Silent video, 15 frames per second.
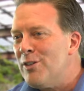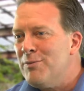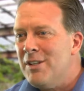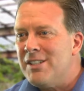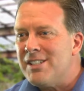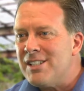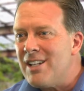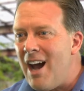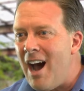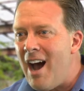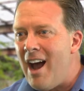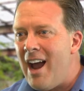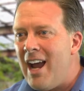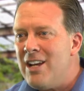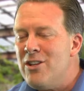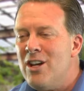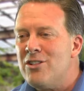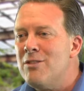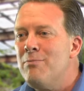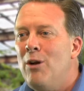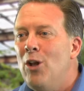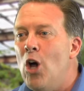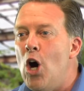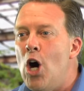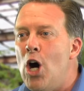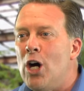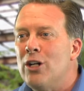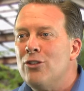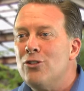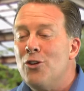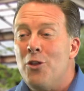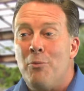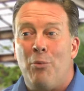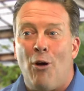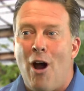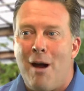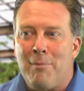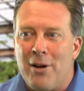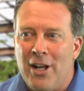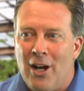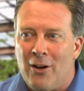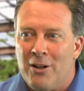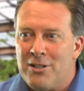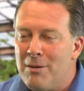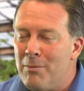from the sky doesn't belong to the property owners,